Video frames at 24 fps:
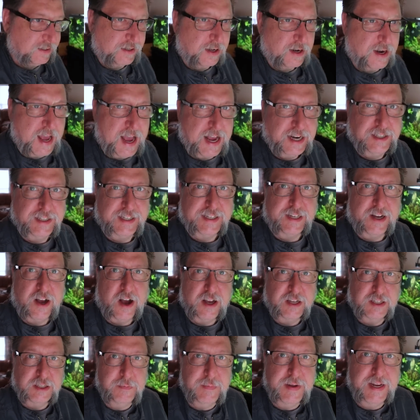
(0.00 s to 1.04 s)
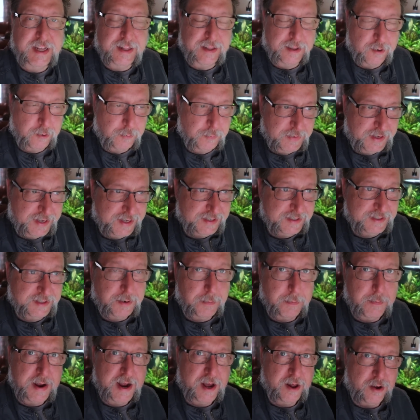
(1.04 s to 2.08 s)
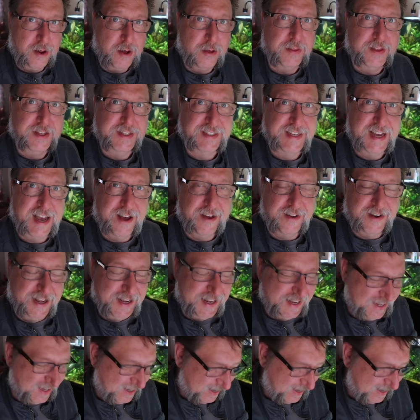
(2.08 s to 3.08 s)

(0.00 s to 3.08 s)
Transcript: It's gonna actually cost me a little bit to mail all this out.